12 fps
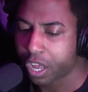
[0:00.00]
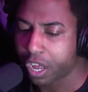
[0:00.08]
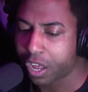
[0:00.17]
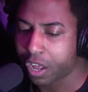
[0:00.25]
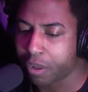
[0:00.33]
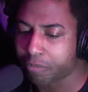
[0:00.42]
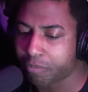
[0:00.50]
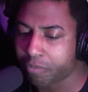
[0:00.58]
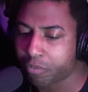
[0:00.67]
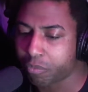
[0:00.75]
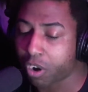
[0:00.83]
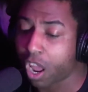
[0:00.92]

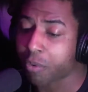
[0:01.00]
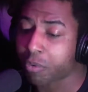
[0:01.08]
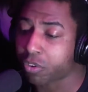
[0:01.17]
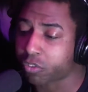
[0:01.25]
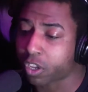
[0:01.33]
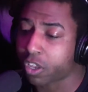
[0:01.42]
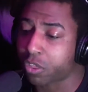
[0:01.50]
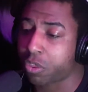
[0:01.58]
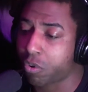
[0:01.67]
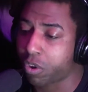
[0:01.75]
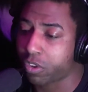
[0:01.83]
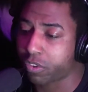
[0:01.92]
What I will say
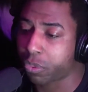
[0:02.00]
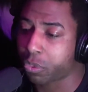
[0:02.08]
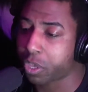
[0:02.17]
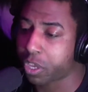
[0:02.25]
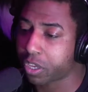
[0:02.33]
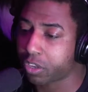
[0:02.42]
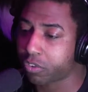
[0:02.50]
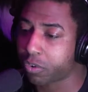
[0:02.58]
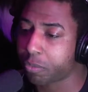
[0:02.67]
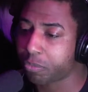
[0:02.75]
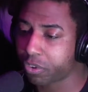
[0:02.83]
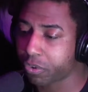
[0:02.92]
though is I think in
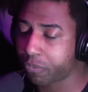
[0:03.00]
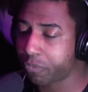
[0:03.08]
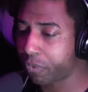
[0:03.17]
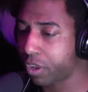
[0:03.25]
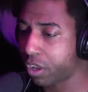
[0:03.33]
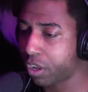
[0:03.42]
terms of